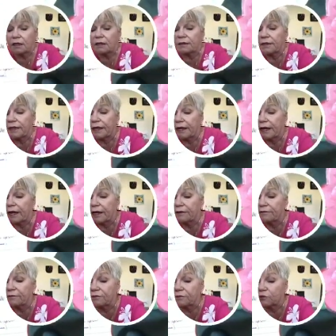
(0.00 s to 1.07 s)
that
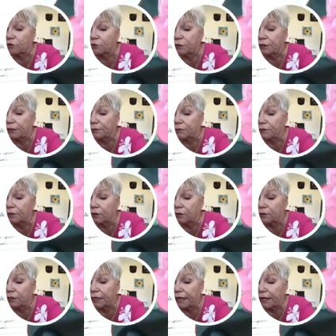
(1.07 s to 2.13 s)
I've trimmed
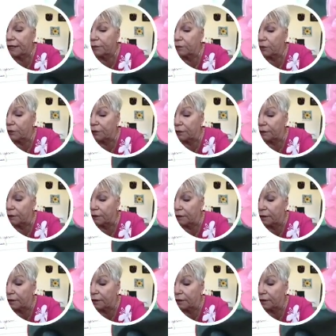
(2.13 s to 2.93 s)
on the apron.